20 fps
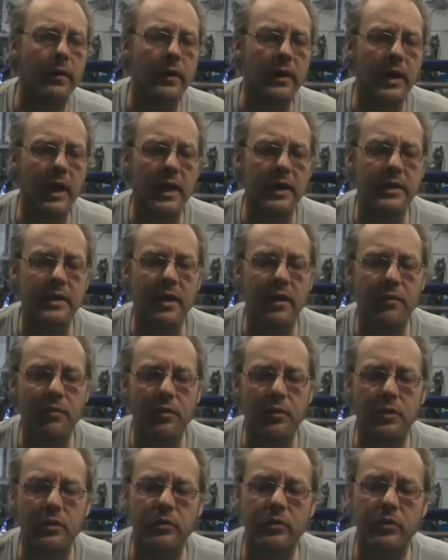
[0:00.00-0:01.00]
The guy
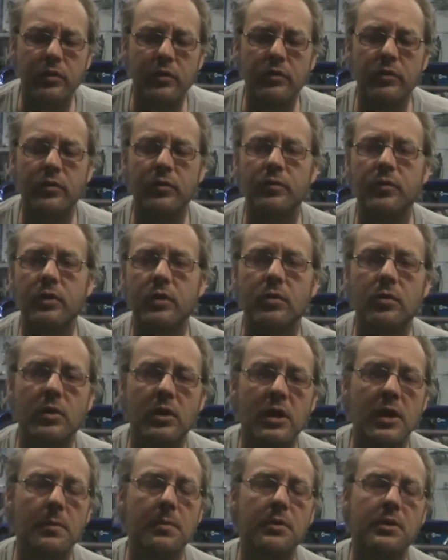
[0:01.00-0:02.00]
definitely deserves a view and
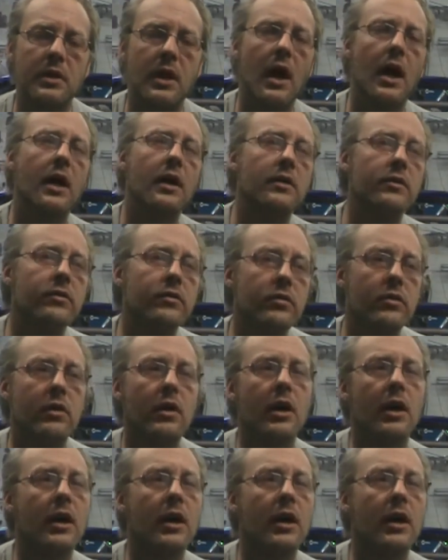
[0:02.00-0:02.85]
a couple nods.